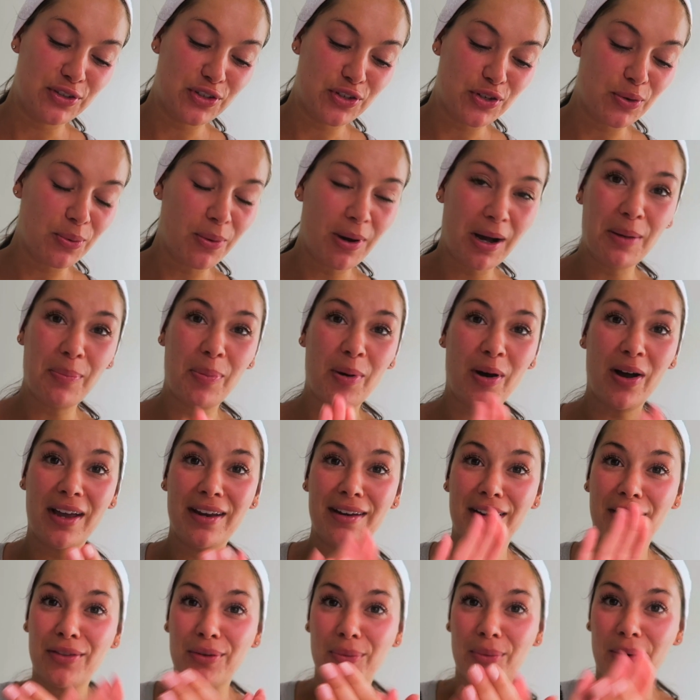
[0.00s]
do I buy
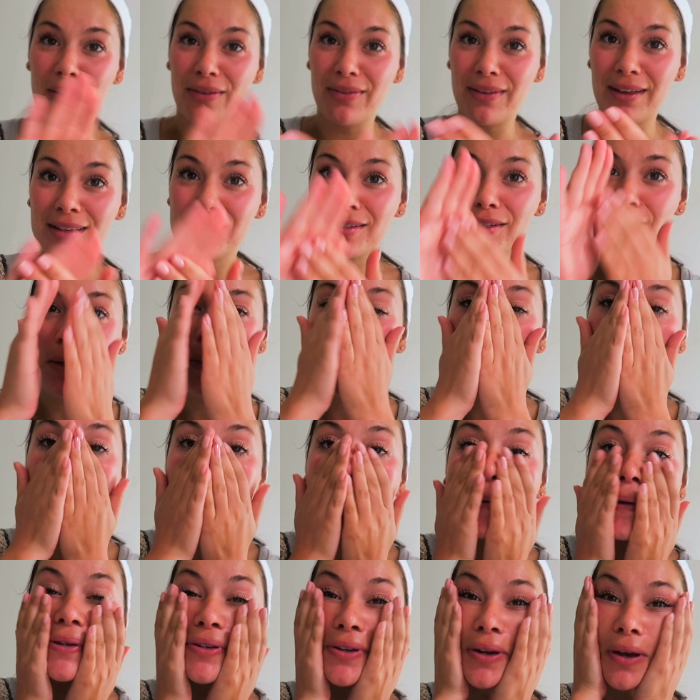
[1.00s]
another one? That's the
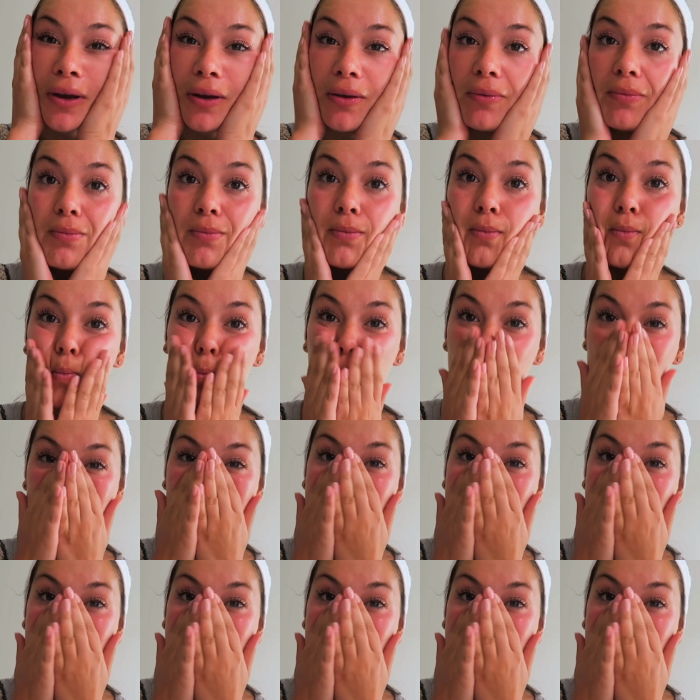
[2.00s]
question.